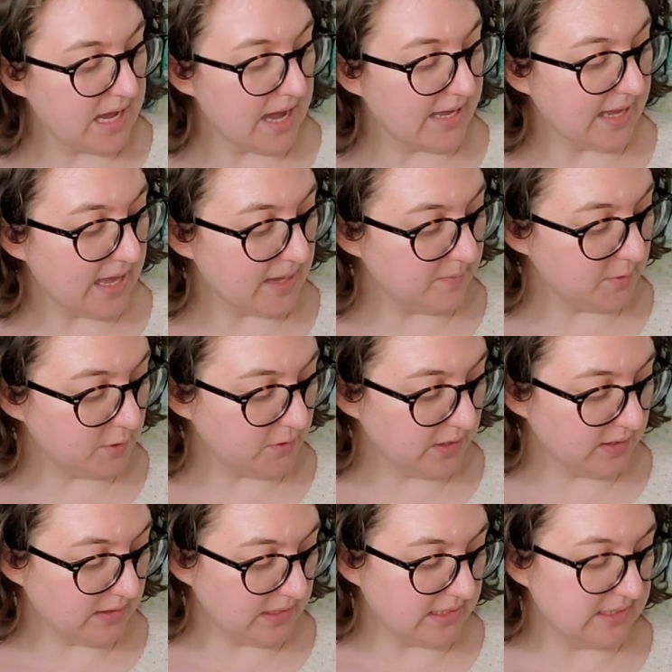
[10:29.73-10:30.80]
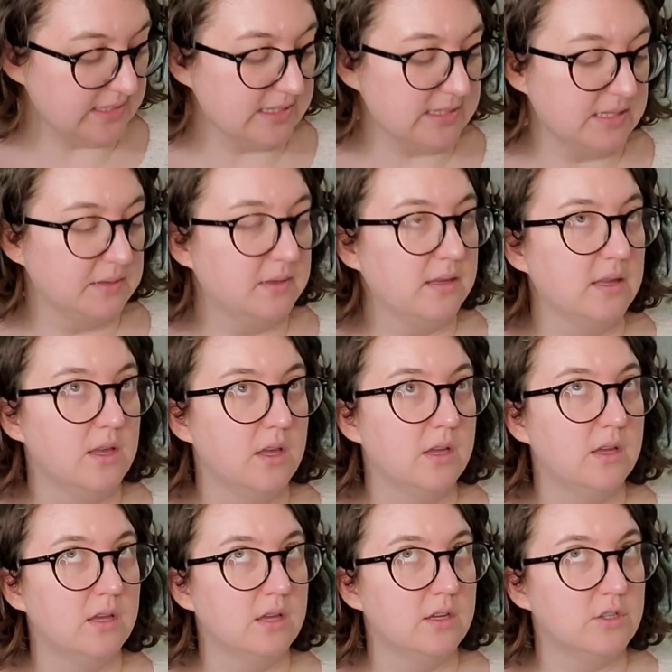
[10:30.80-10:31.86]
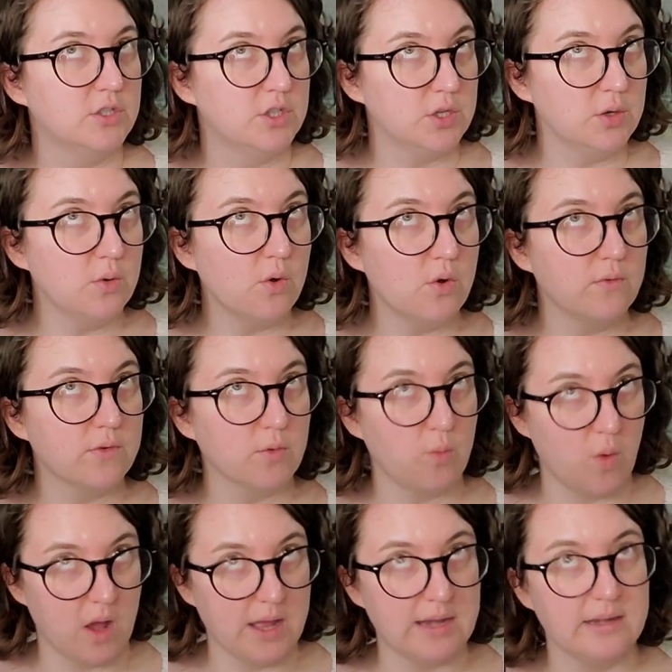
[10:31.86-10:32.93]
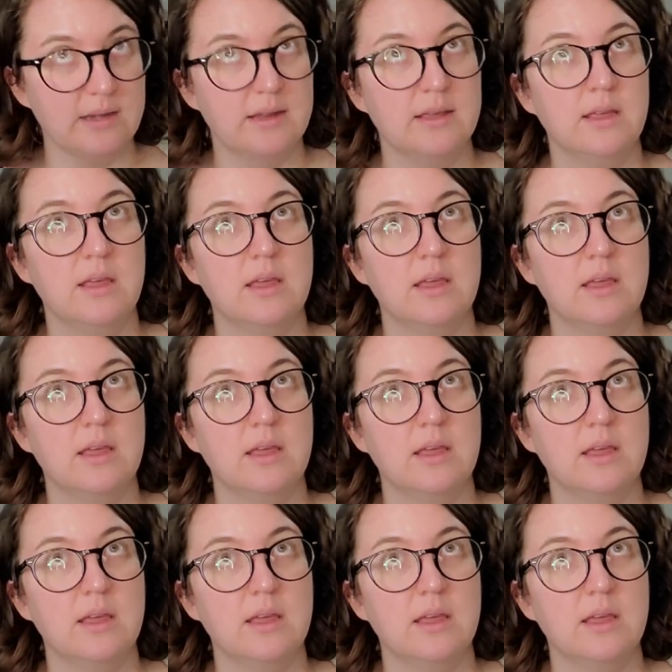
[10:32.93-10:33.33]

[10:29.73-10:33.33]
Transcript: i am doing this two over one